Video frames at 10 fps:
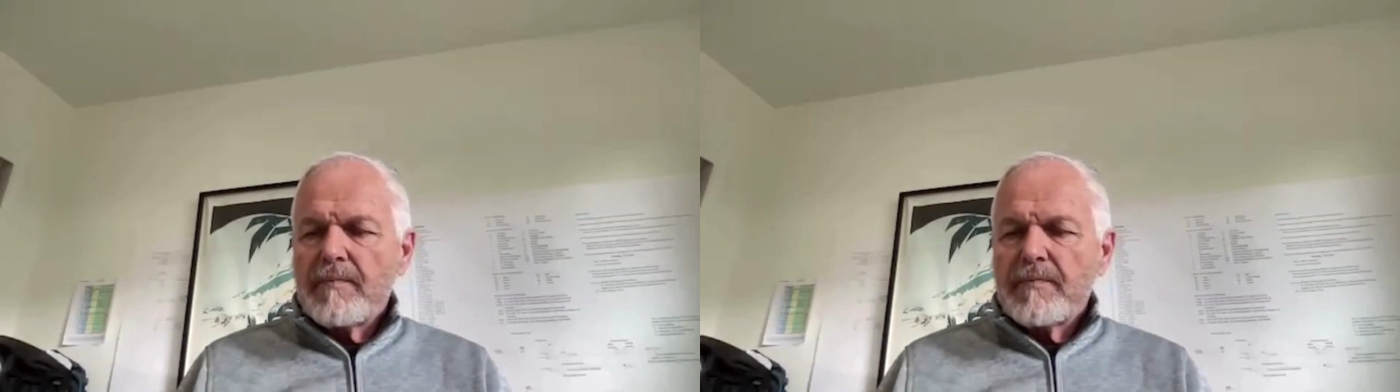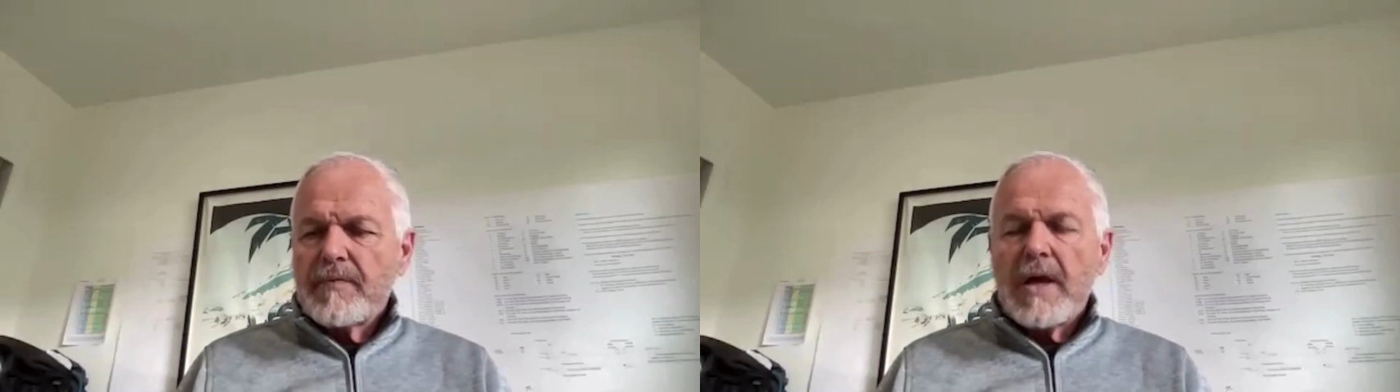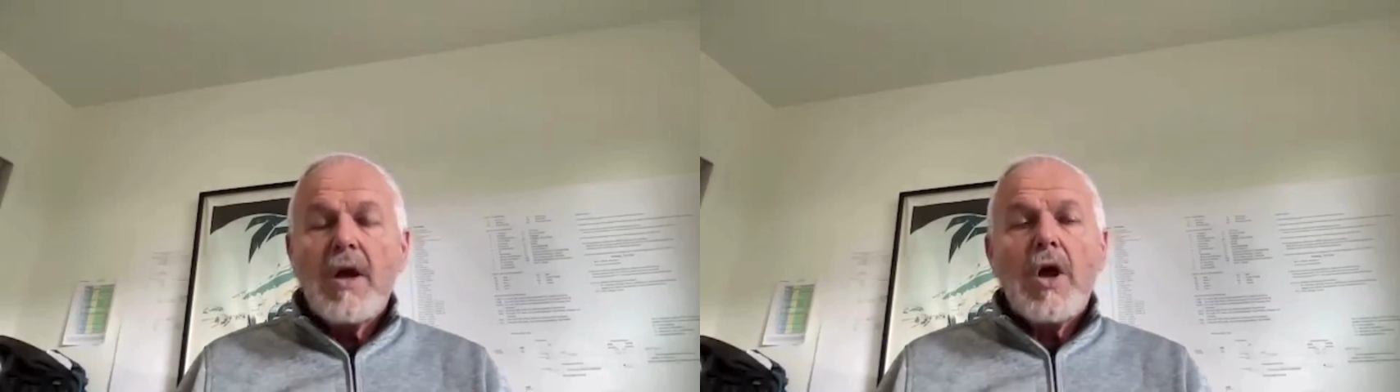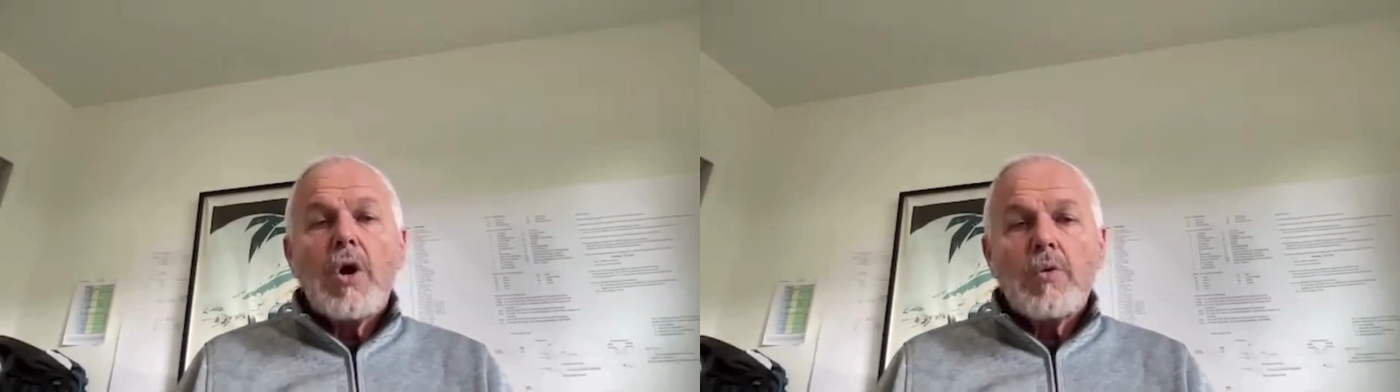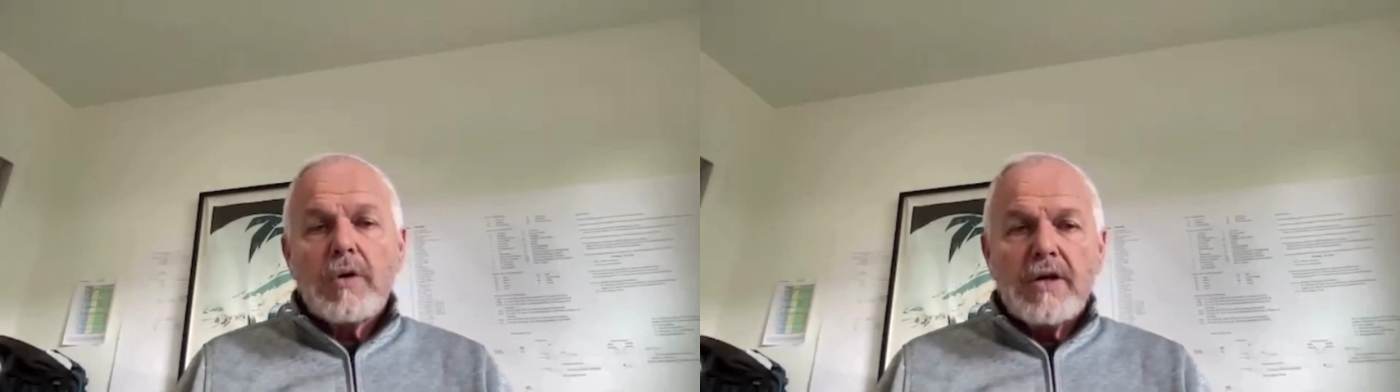Okay.
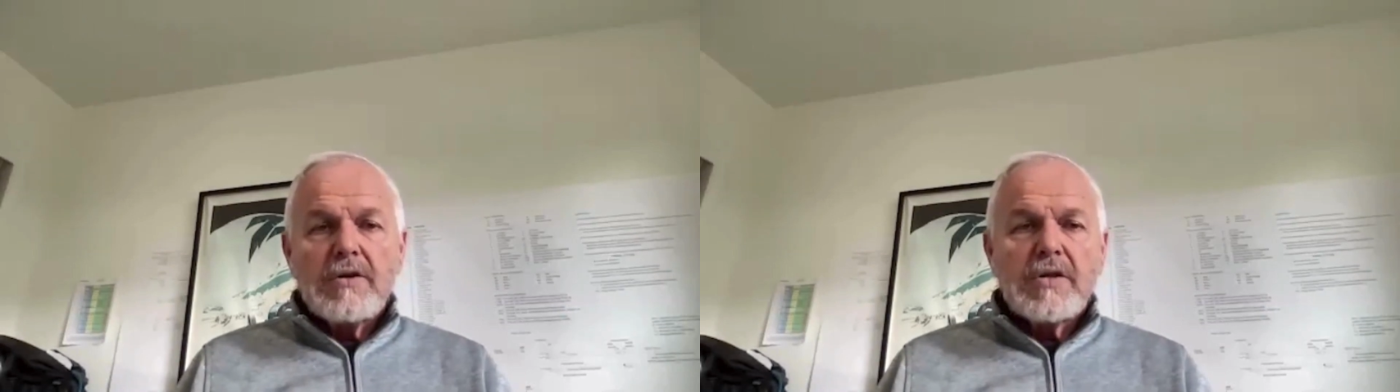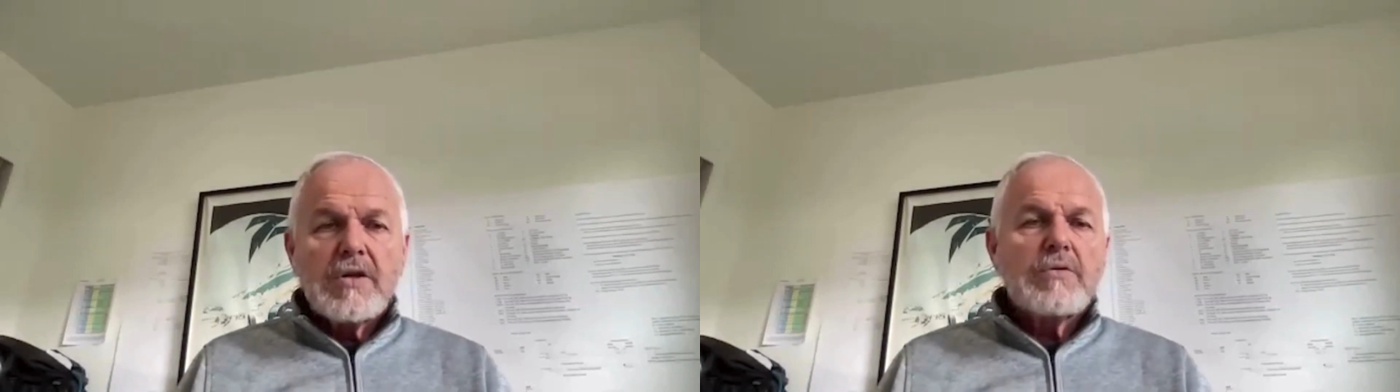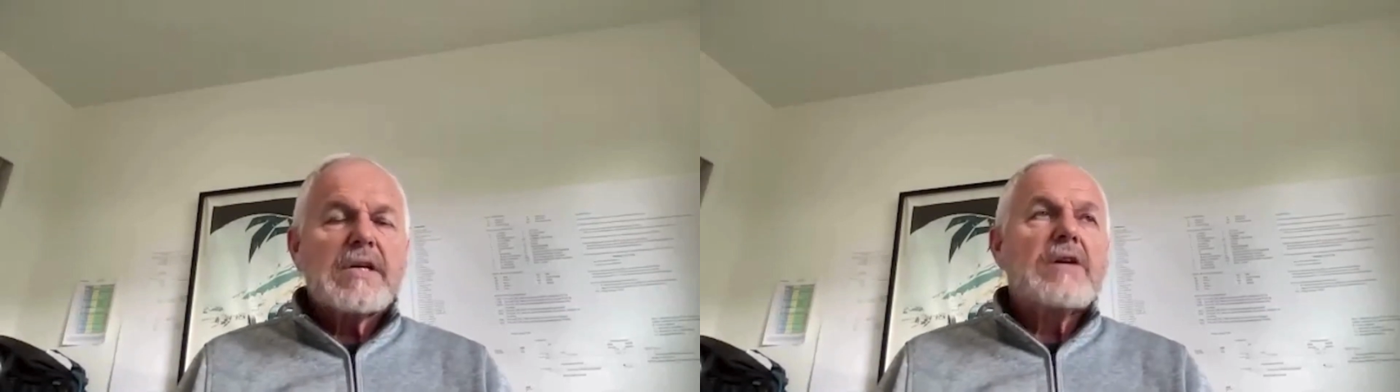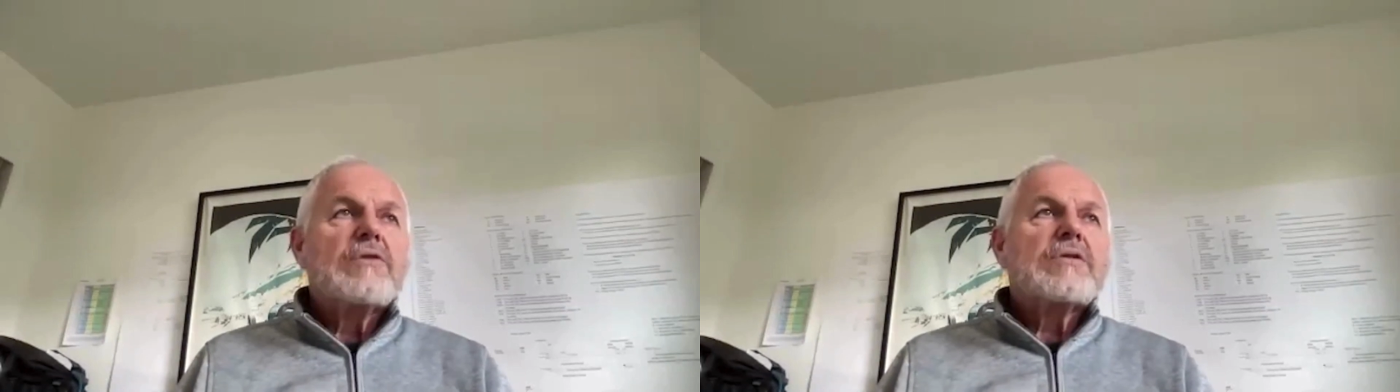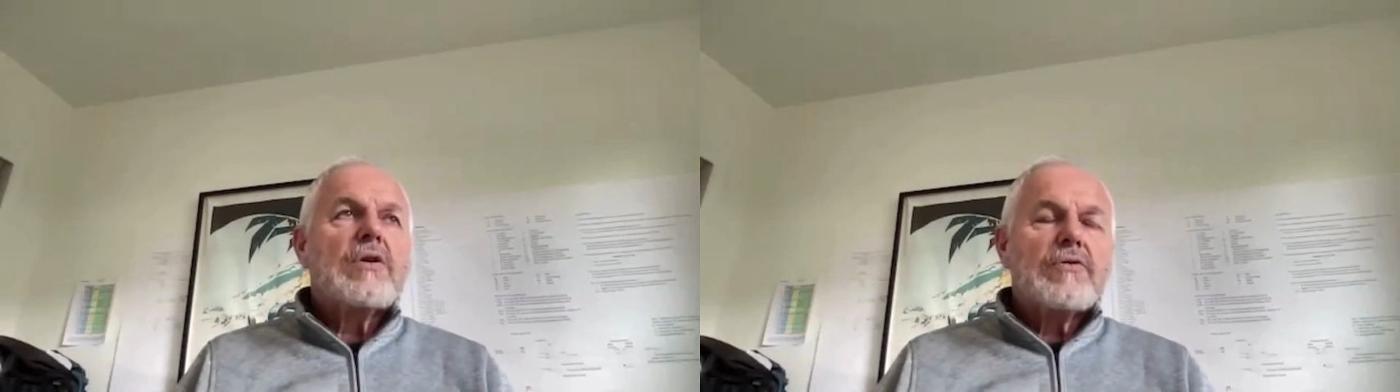What I used to do is I
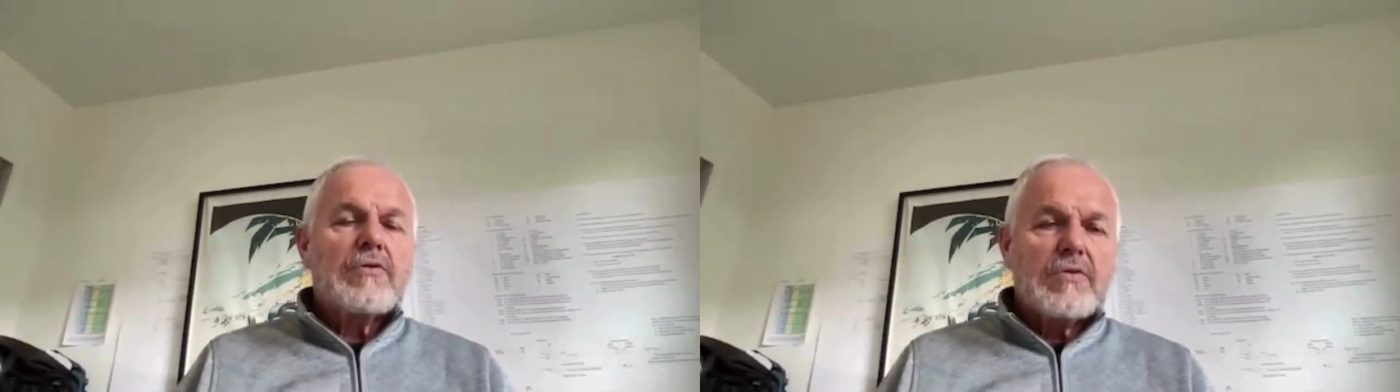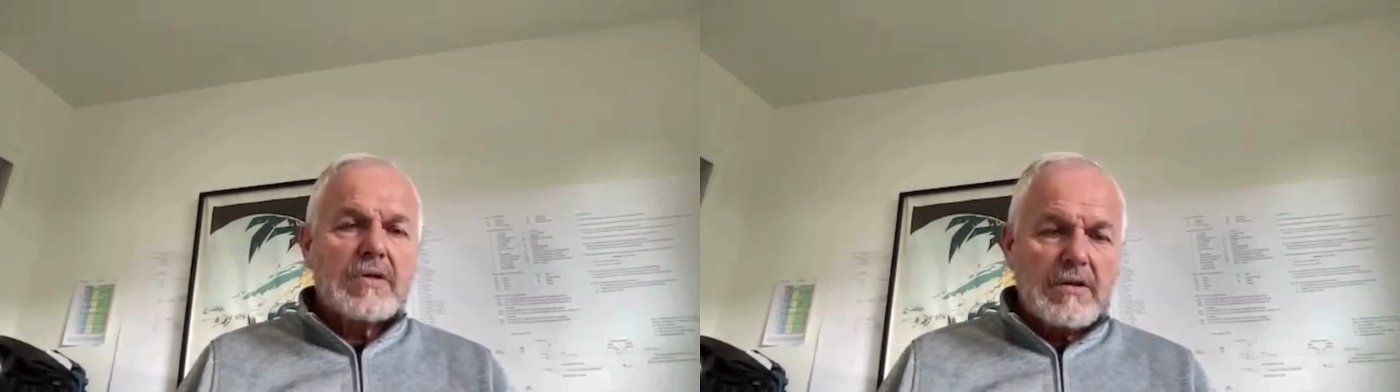used to go through this